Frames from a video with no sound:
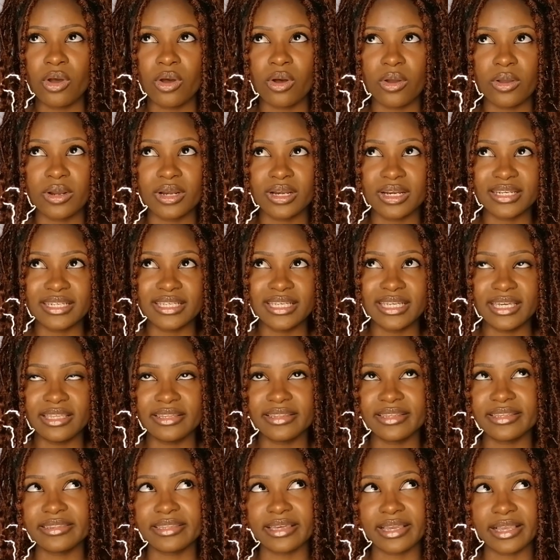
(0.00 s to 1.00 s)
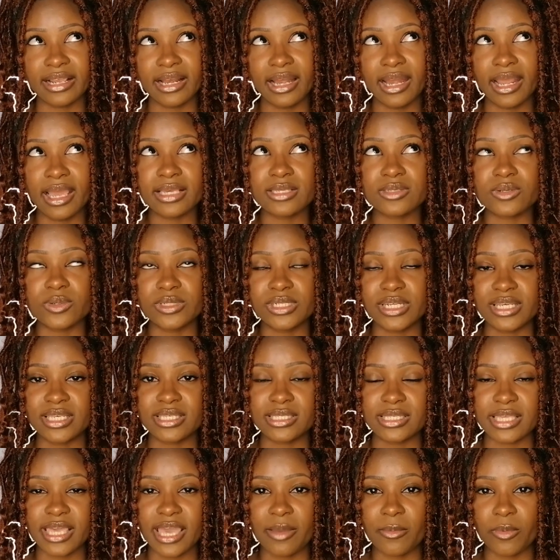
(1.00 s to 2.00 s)
on either the Clicks or
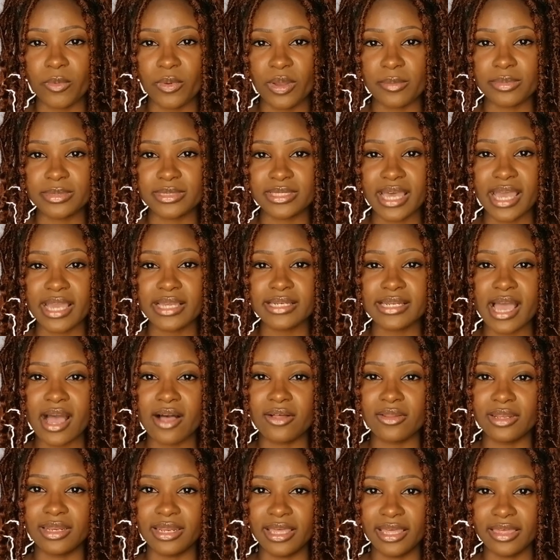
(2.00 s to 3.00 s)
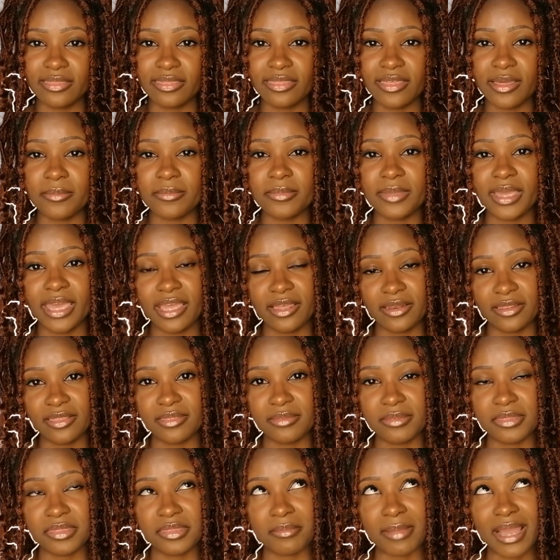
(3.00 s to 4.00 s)
Dischem website. I'll link them
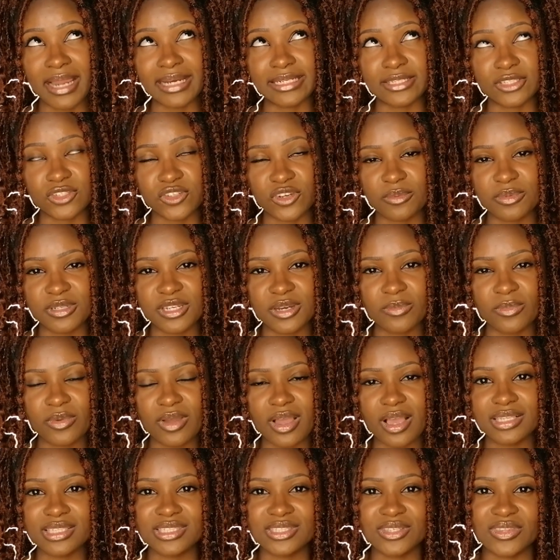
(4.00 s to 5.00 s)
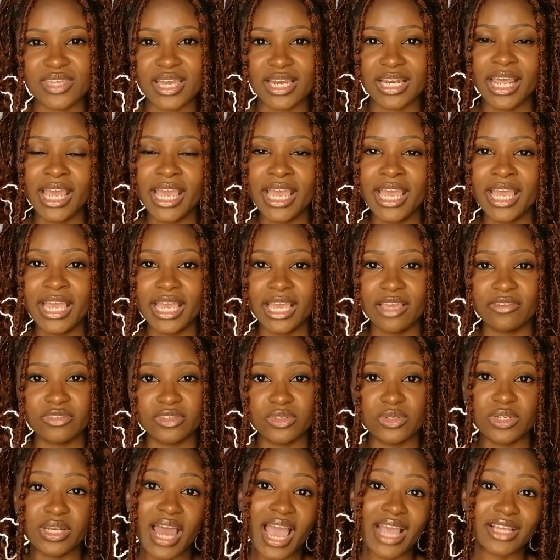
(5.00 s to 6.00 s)
in my description box so that if
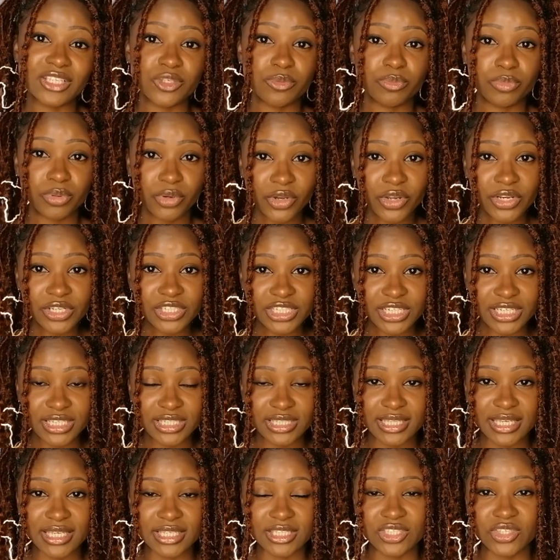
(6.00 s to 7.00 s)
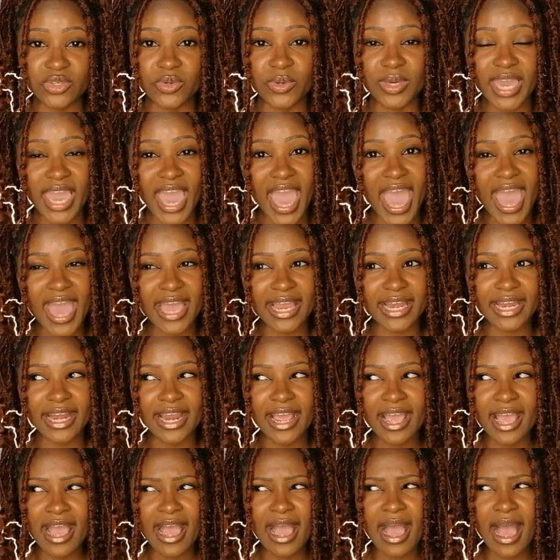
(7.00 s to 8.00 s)
you'd like to purchase this, you can.
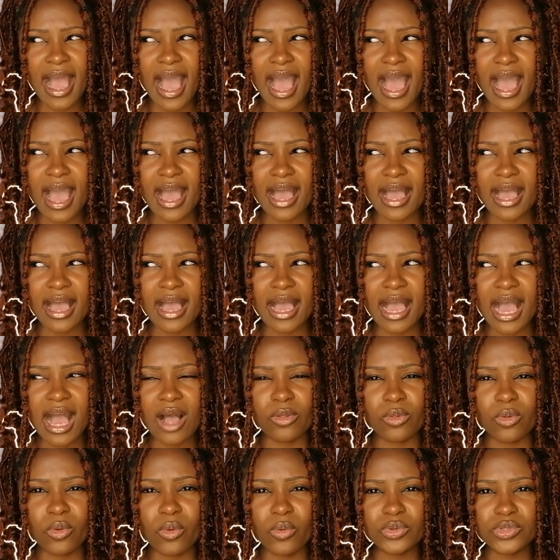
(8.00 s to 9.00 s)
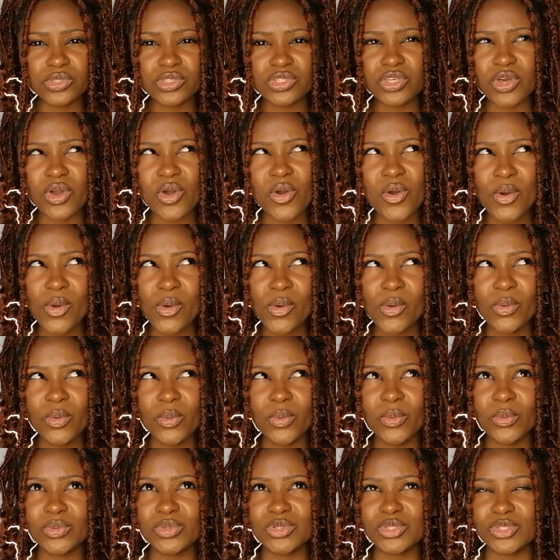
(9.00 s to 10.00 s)
I'll
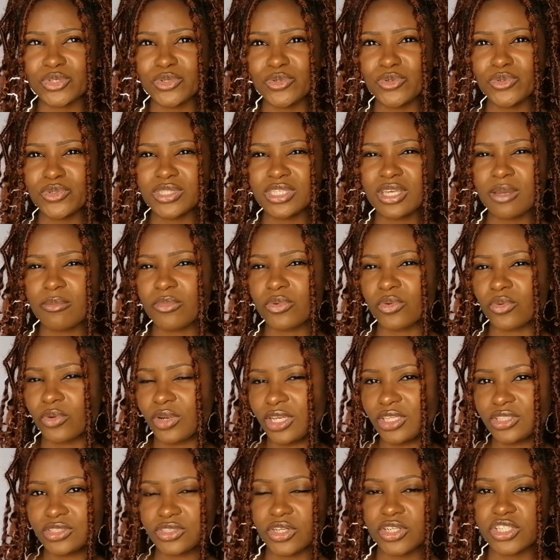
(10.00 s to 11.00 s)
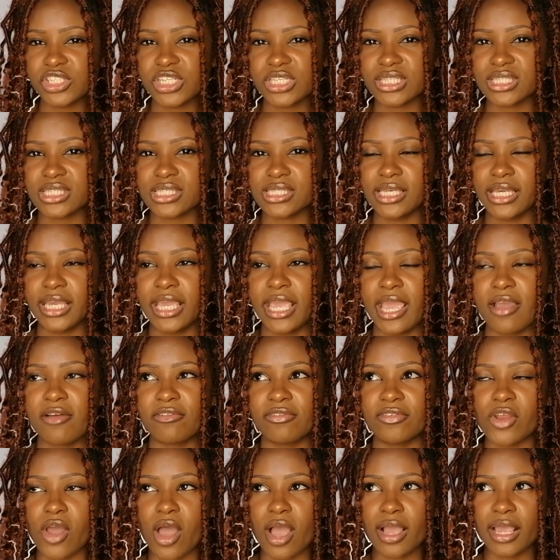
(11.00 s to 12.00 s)
also do some research and see
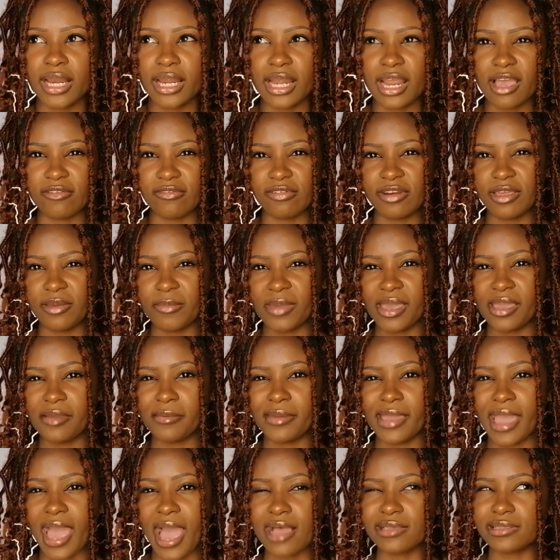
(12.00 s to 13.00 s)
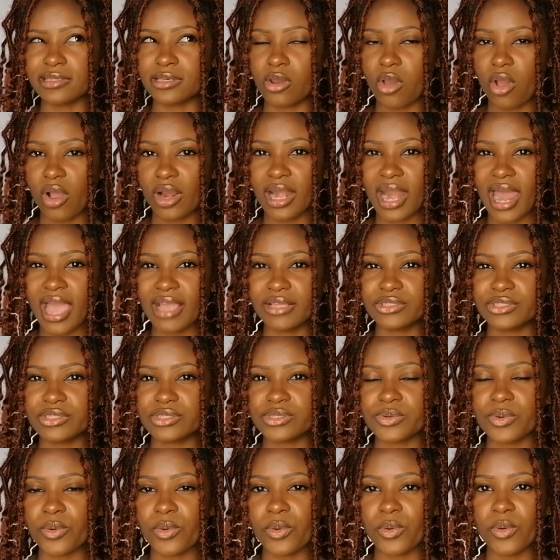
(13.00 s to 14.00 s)
if Dark and Lovely maybe has an online
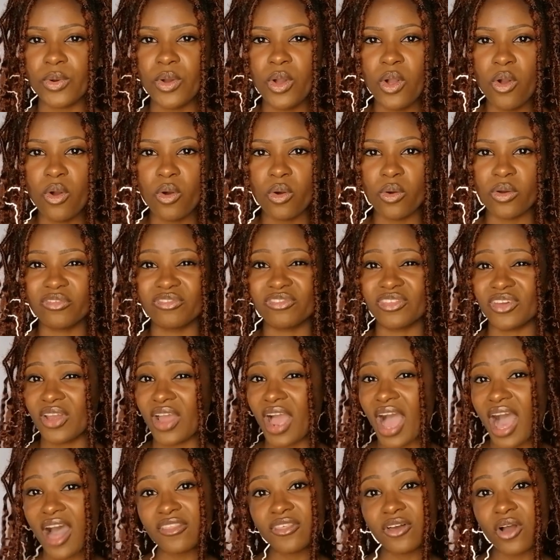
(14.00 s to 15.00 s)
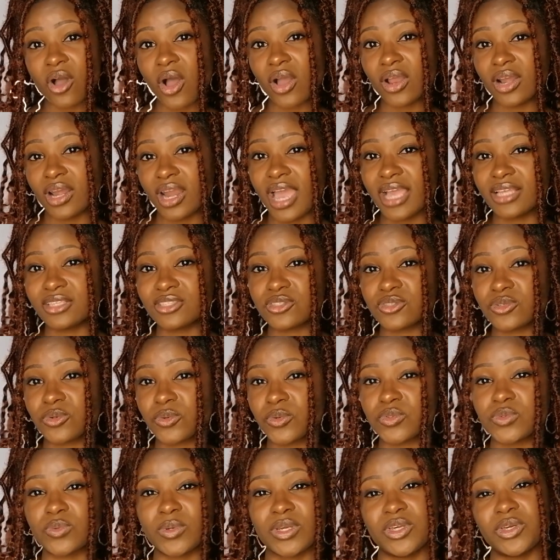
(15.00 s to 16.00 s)
store, or if there are other online
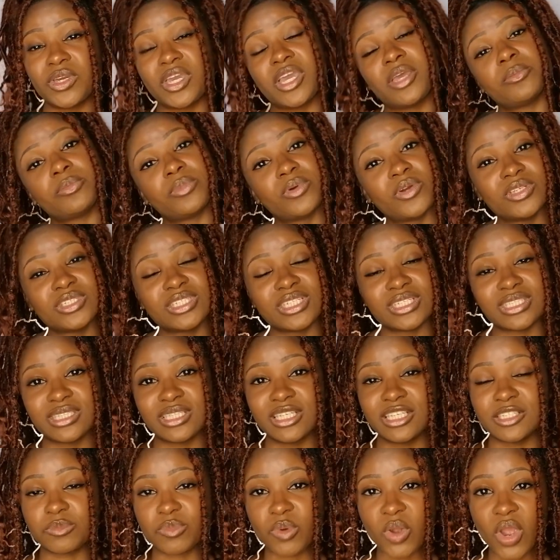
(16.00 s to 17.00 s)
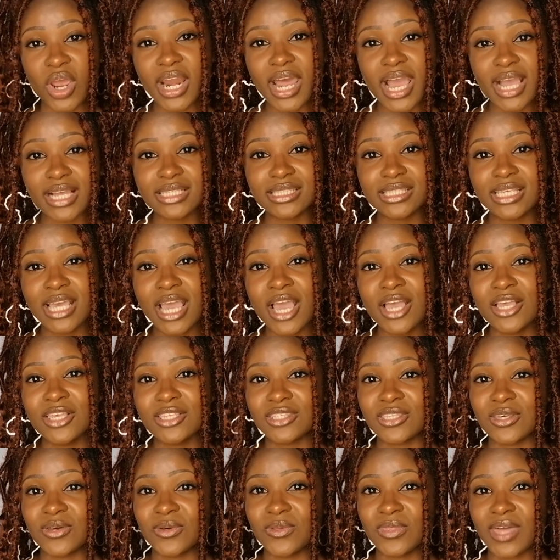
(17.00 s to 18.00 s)
stores where you can purchase these products
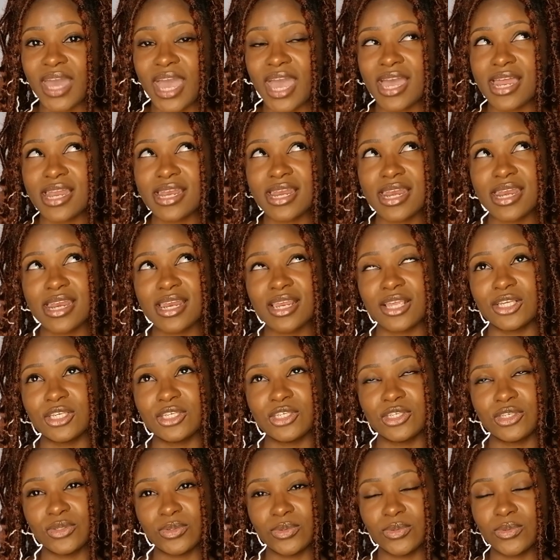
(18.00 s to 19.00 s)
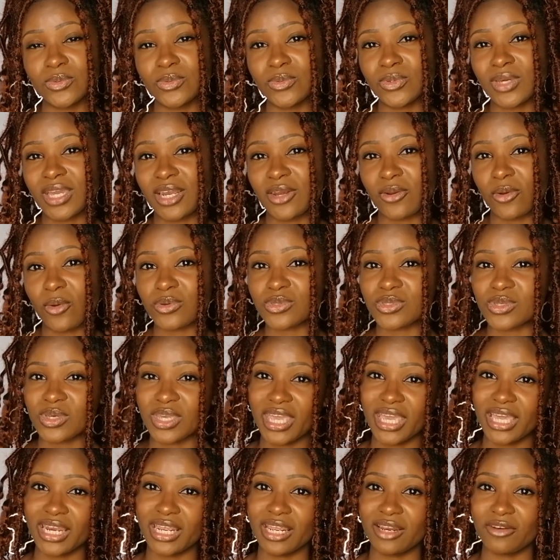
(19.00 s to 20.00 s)
so that you can also
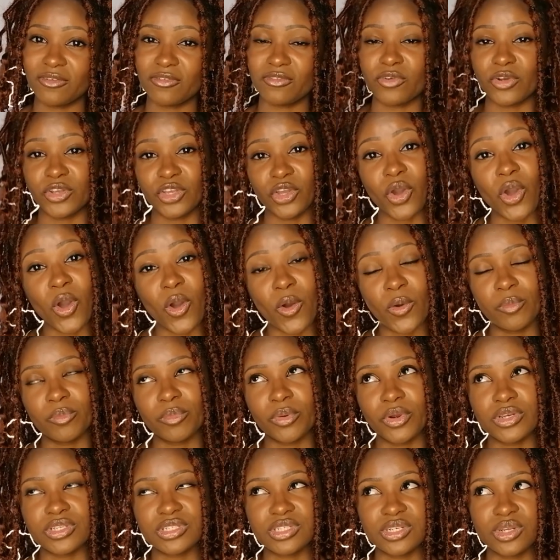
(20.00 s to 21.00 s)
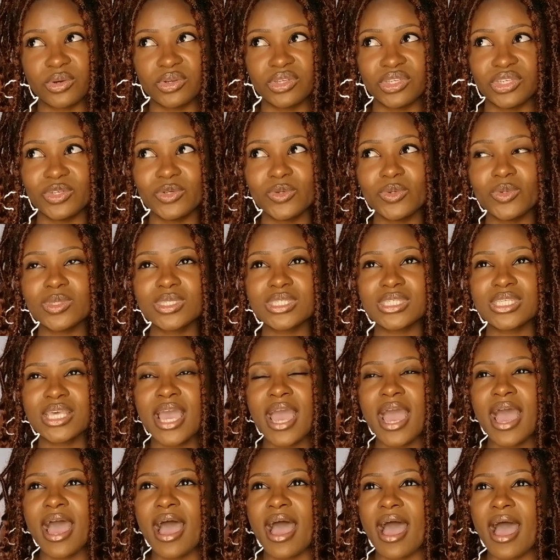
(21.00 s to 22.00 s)
get it for your own personal use.
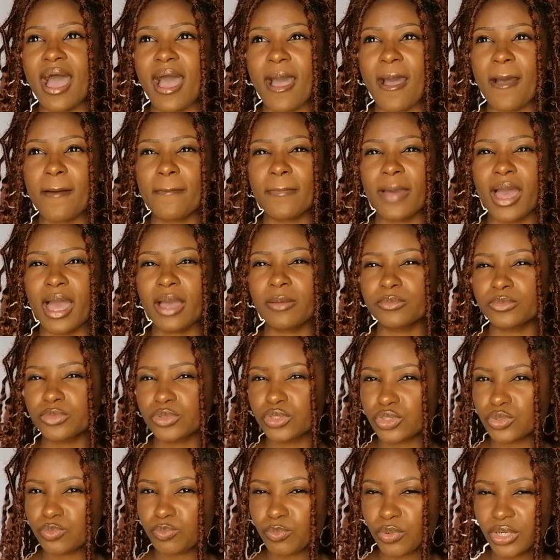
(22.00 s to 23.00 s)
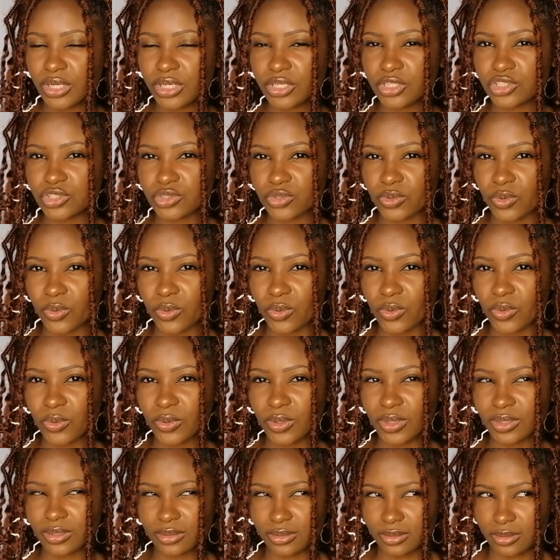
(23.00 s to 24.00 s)
I'm pretty
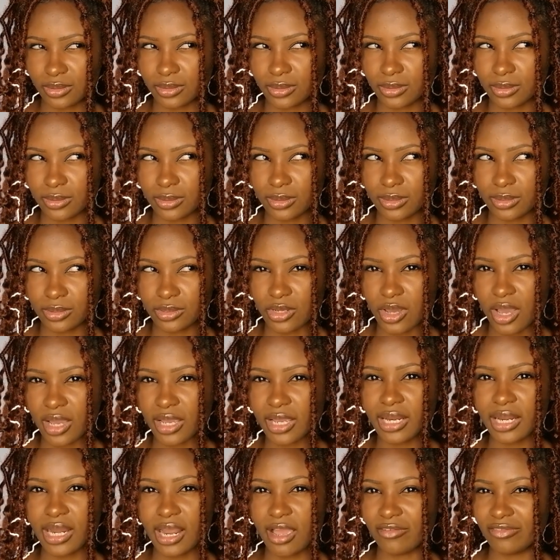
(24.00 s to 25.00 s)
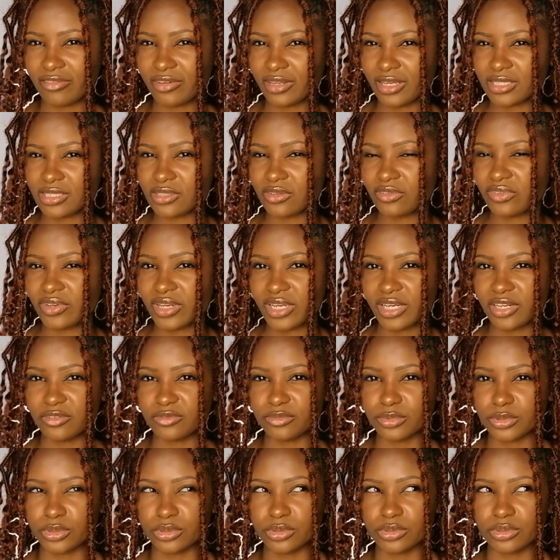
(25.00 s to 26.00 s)
sure Dark and Lovely is
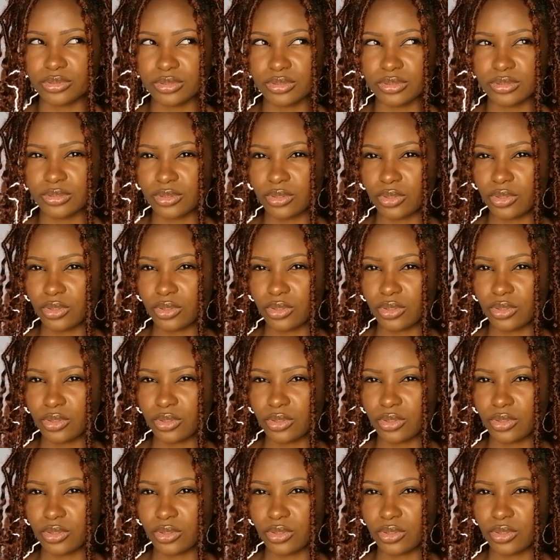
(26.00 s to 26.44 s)
available